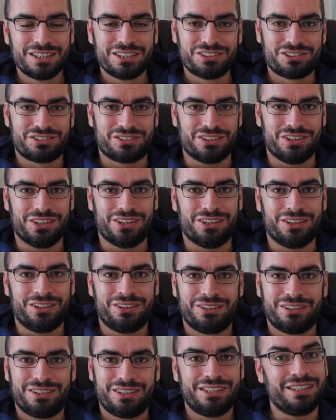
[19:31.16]
So
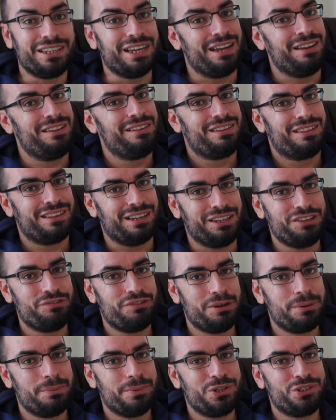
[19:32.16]
yeah, thank you
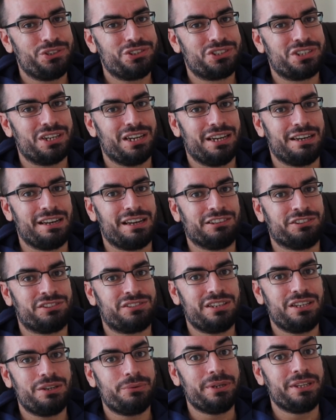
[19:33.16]
very much, and I'll
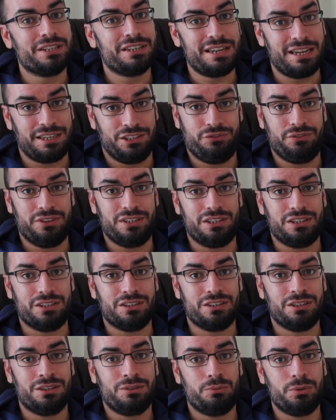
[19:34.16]
see you in the next
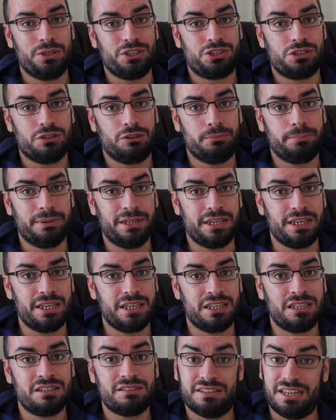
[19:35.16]
video, which will
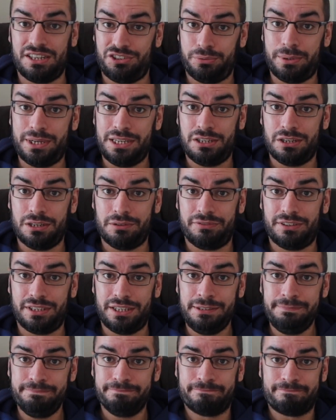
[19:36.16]
be next week,
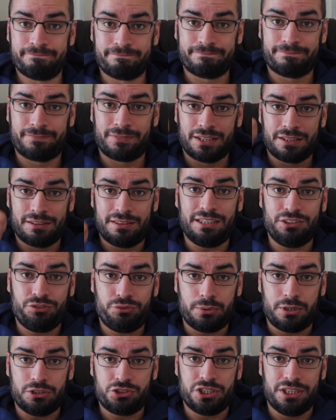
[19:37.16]
hopefully. Thanks
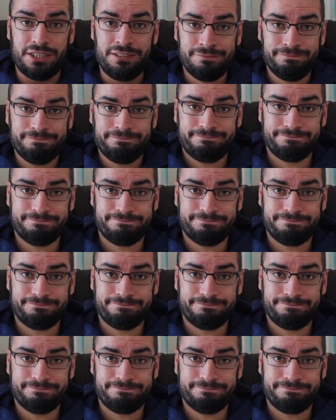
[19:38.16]
for watching.